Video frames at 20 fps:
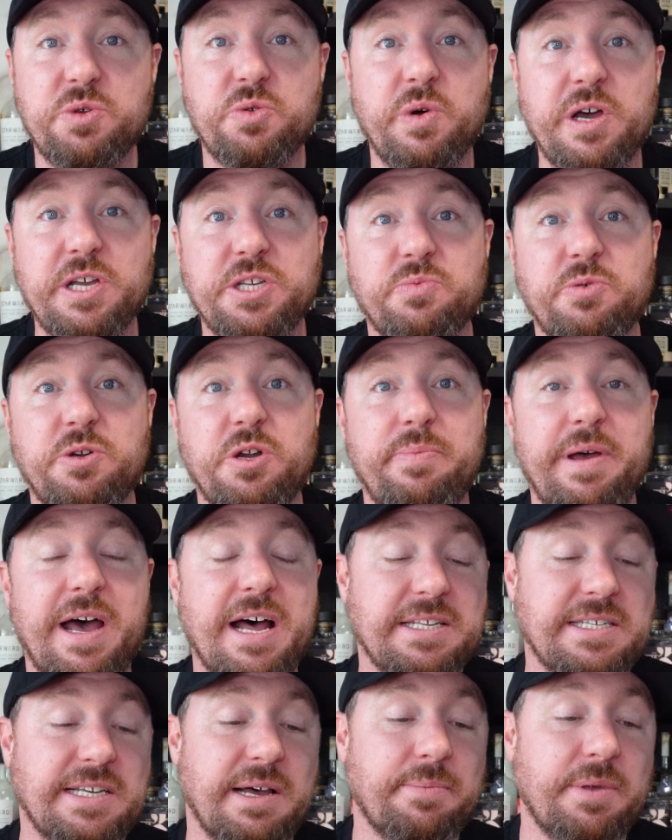with Westward
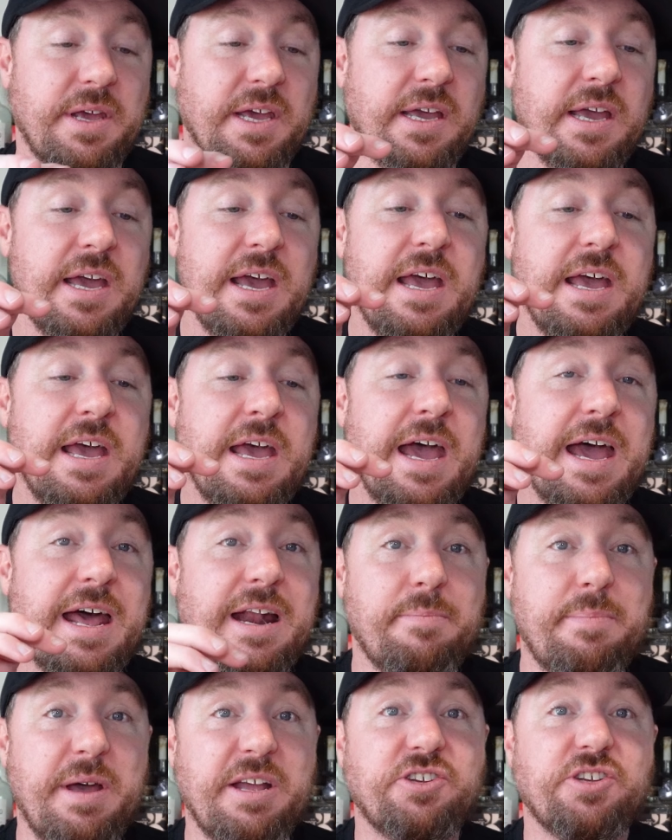about something
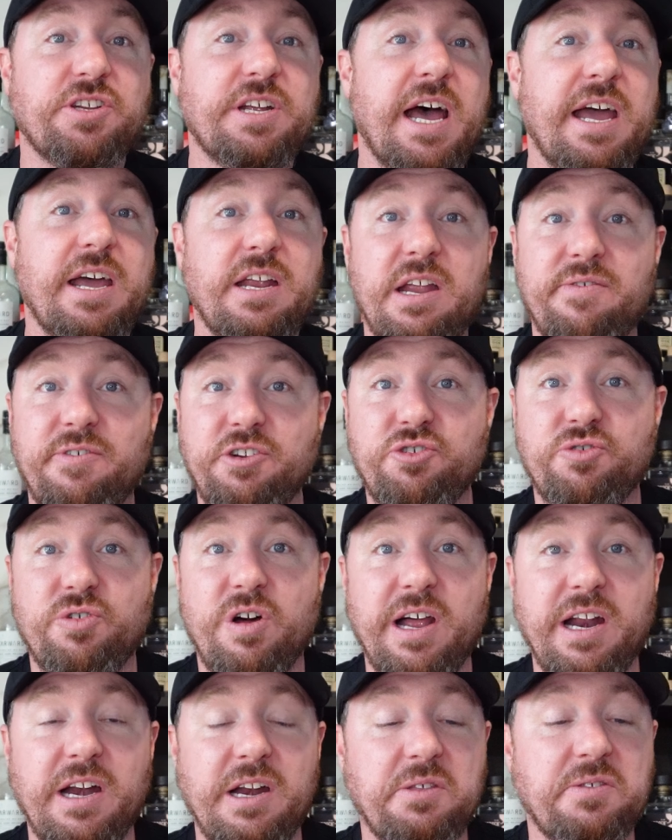and I mentioned, hey, I'd never
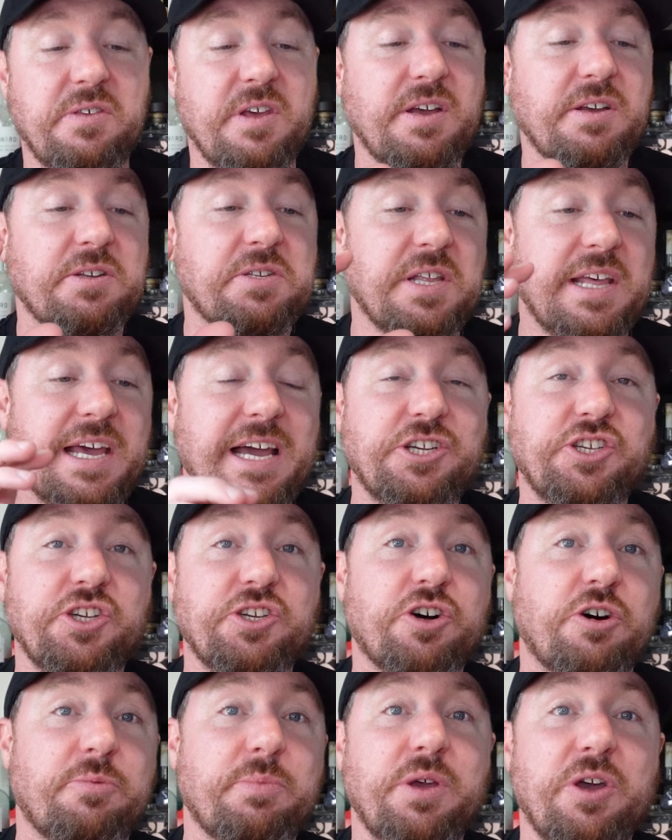tried anything. So they
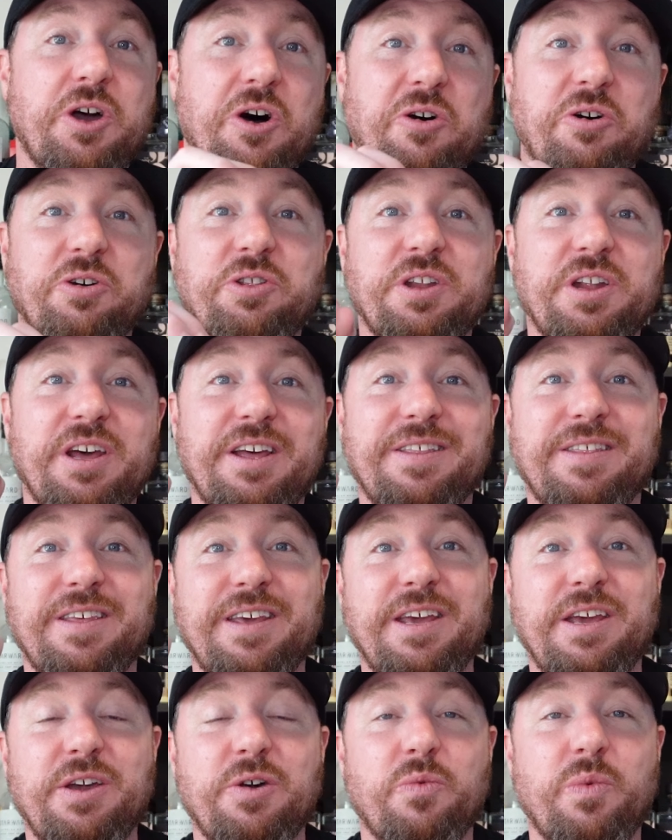actually got me on
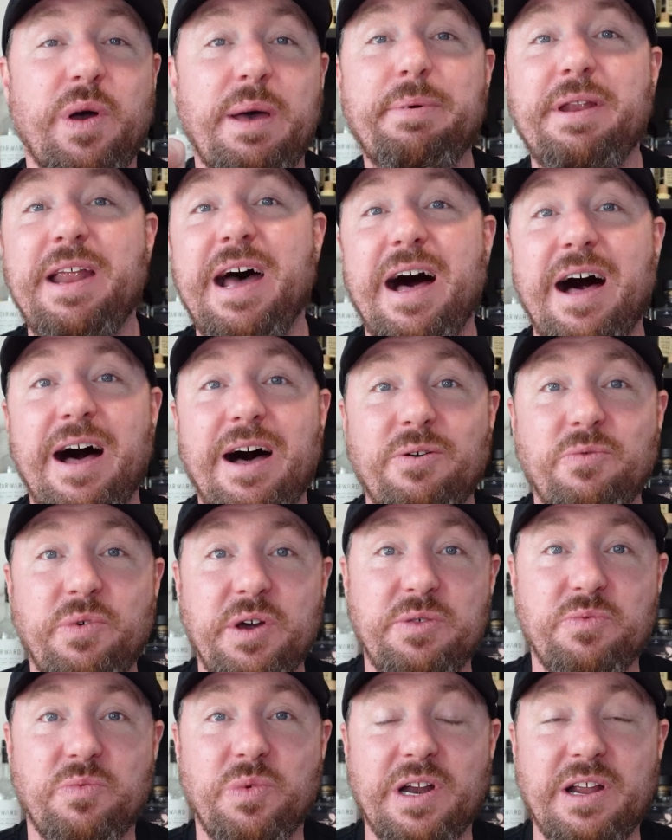the webinar
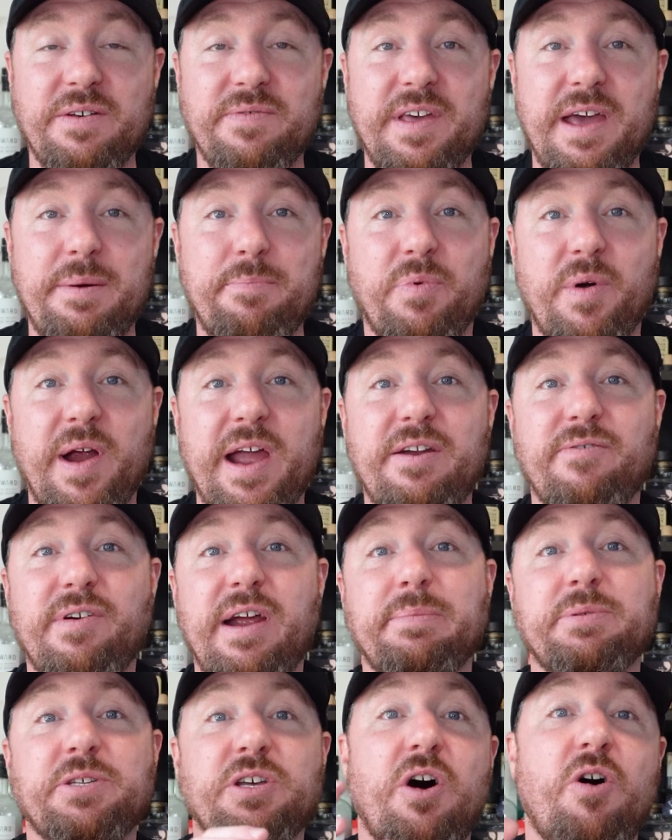with one of their brand
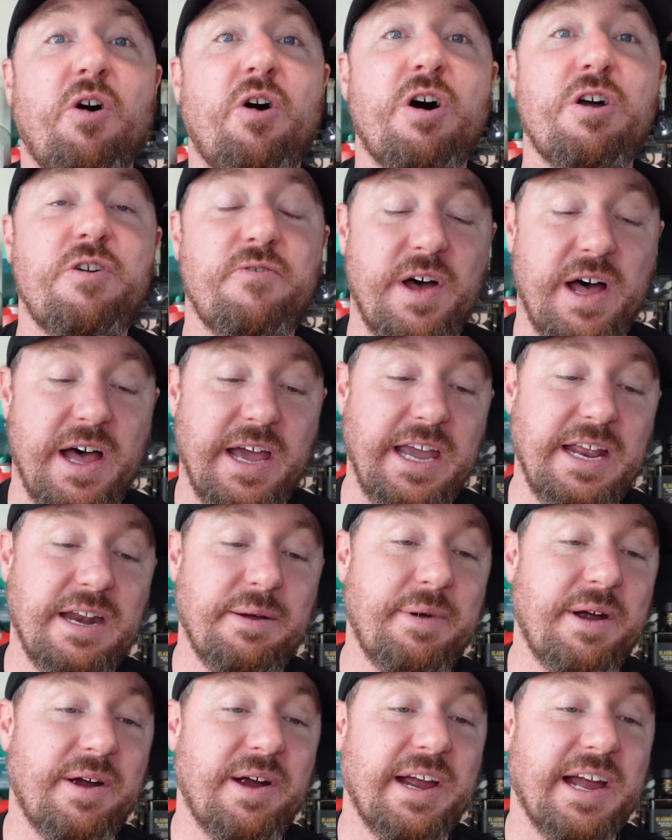reps over in
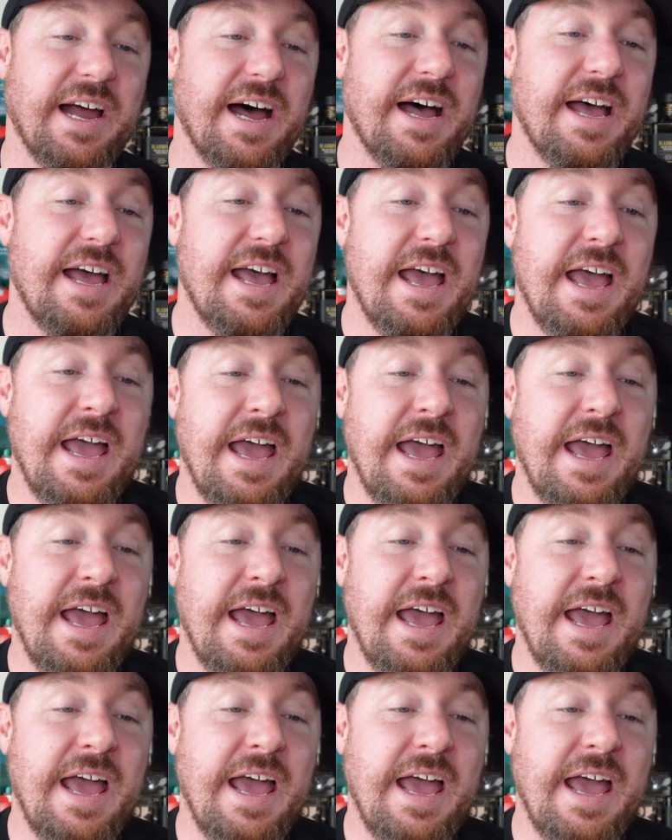America.